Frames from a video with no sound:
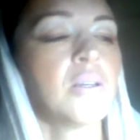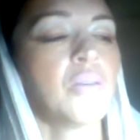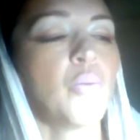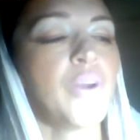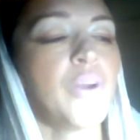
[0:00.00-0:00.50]

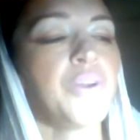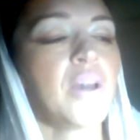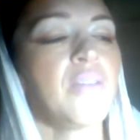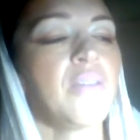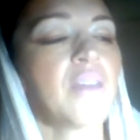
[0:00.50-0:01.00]
When you
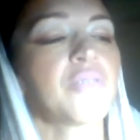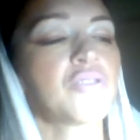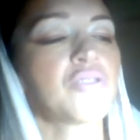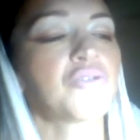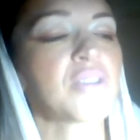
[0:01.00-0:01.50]
have that
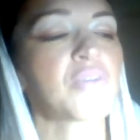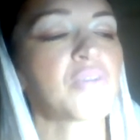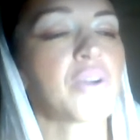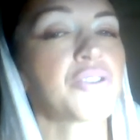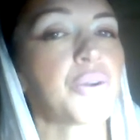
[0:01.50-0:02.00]
first dress
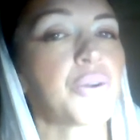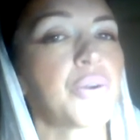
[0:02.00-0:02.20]
rehearsal,